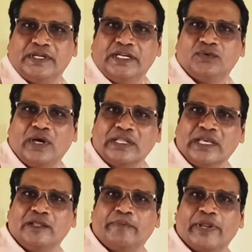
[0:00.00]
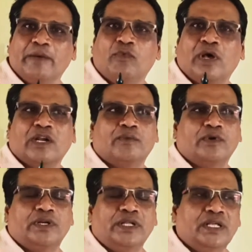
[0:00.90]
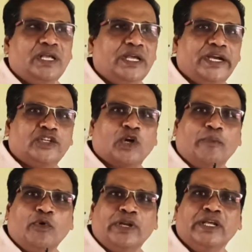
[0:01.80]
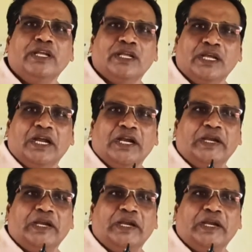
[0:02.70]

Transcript: It is working the framework of the body. It is supporting